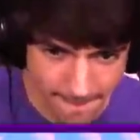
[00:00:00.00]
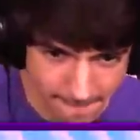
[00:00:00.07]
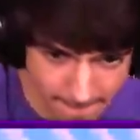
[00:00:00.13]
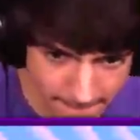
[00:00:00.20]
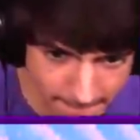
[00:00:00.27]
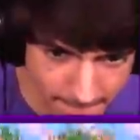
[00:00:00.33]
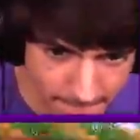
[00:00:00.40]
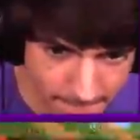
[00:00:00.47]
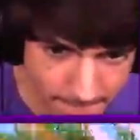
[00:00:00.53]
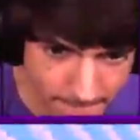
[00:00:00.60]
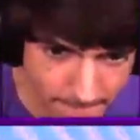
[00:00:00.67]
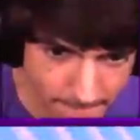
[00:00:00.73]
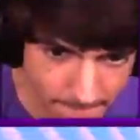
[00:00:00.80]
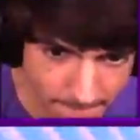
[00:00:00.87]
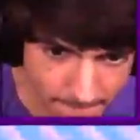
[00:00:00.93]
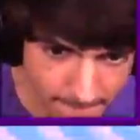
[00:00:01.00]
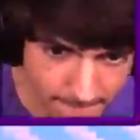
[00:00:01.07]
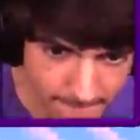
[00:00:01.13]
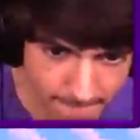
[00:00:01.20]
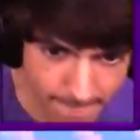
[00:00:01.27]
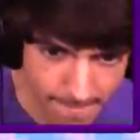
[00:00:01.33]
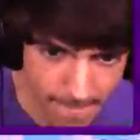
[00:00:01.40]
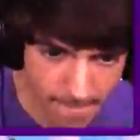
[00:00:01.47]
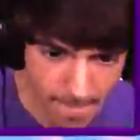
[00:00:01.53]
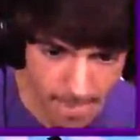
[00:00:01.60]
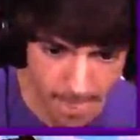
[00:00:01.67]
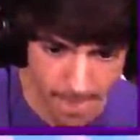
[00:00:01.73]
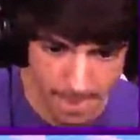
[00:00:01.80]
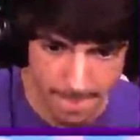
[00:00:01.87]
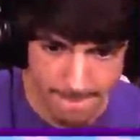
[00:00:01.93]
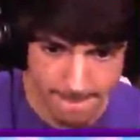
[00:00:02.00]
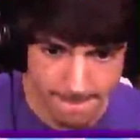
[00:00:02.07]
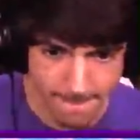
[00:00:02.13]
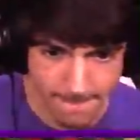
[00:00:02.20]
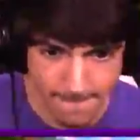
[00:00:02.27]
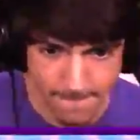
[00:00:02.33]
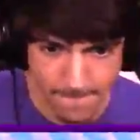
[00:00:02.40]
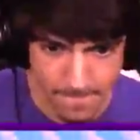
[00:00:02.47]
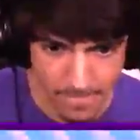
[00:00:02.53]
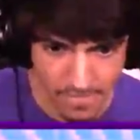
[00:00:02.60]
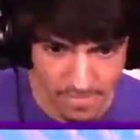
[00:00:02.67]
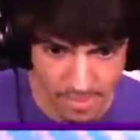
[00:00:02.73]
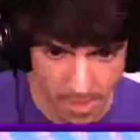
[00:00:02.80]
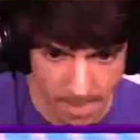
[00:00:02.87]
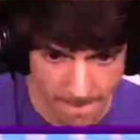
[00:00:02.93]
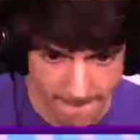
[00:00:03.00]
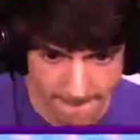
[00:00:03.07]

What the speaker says: [no speech]